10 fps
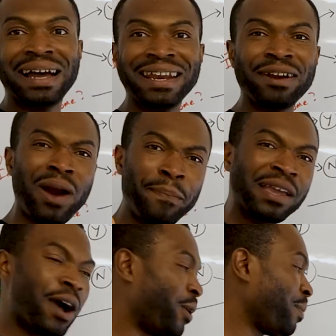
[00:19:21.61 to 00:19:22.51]
And then
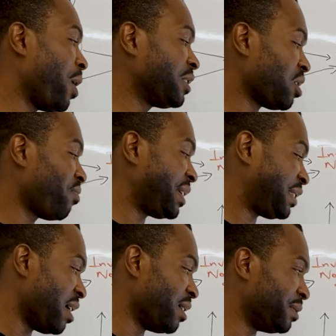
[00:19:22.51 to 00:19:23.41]
wrapping up on the point on
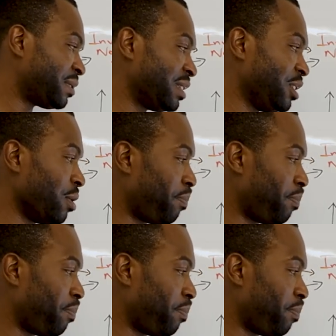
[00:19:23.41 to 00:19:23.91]
returns,